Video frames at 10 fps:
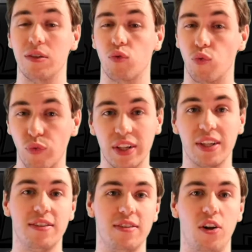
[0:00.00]
really
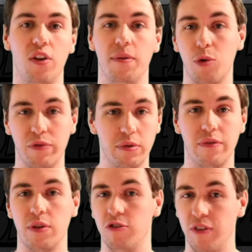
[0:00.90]
solid movie
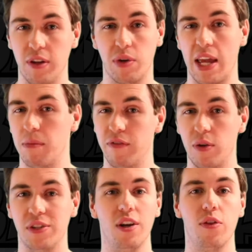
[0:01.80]
reviews, video game reviews,
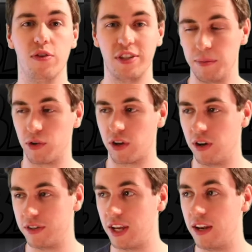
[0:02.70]
and other similar
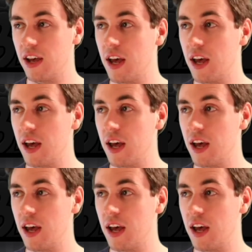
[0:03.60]
content,